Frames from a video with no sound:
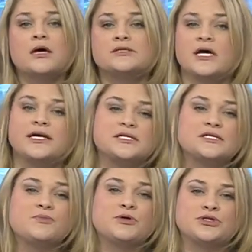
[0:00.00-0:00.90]
Scientists
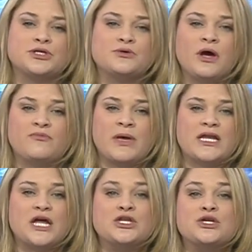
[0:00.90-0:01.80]
at Purdue have made
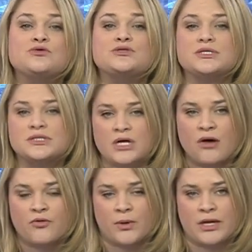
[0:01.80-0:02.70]
a new
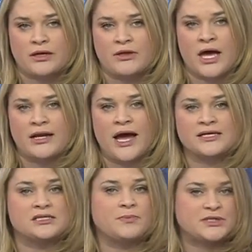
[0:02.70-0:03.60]
discovery that
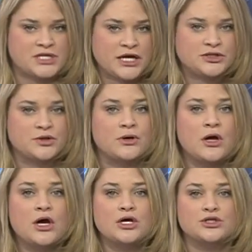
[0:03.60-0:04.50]
has the potential
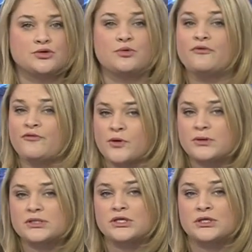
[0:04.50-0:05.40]
to
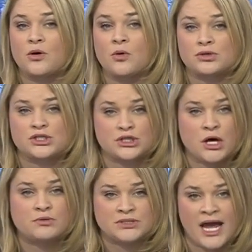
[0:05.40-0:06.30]
reverse the, or
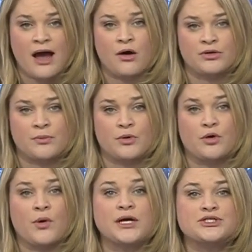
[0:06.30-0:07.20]
slow down the
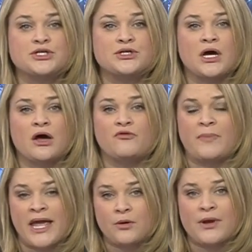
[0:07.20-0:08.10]
progression of
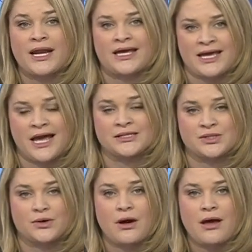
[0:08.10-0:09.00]
pancreatic
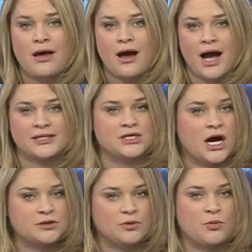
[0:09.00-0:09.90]
cancer. I
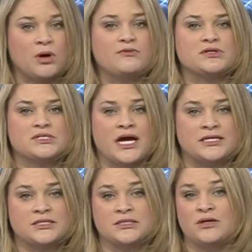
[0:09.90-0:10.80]
talked with one of the
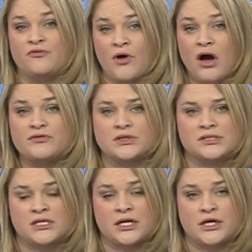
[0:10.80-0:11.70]
scientists involved in the
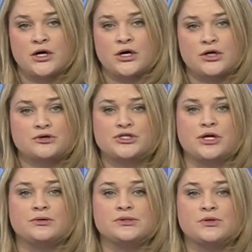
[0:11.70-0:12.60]
study who
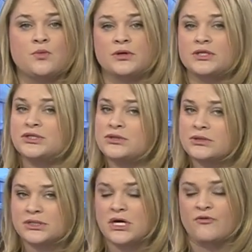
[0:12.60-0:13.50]
shares what this new
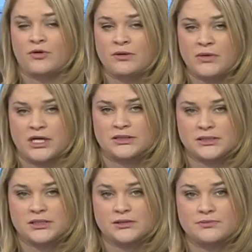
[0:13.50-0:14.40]
discovery
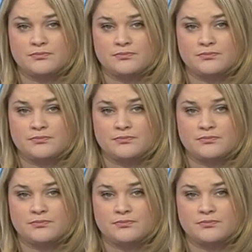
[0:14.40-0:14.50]
means.